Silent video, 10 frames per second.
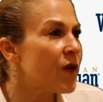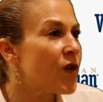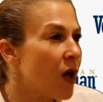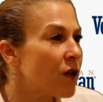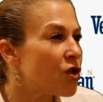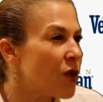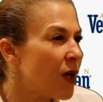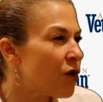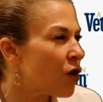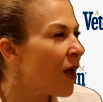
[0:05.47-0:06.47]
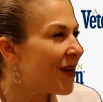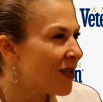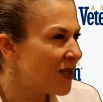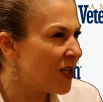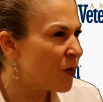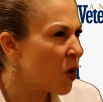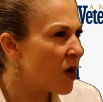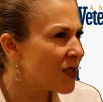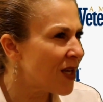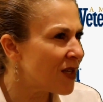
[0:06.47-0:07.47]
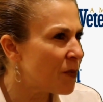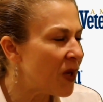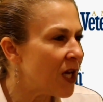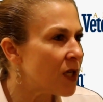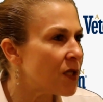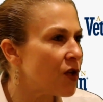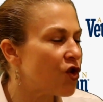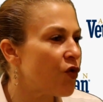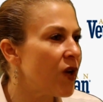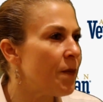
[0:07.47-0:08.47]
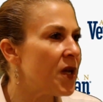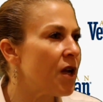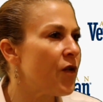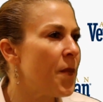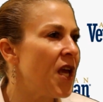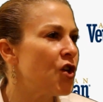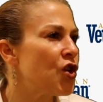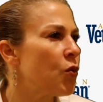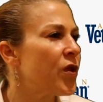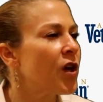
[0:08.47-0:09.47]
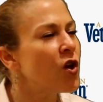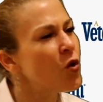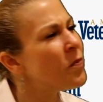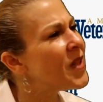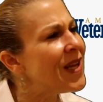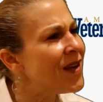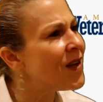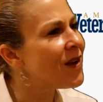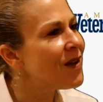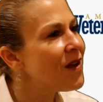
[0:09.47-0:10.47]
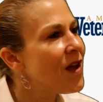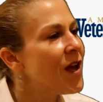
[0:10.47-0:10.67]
bit of knowledge of the underlying disease process, because the treatment of a patient with acute bleeding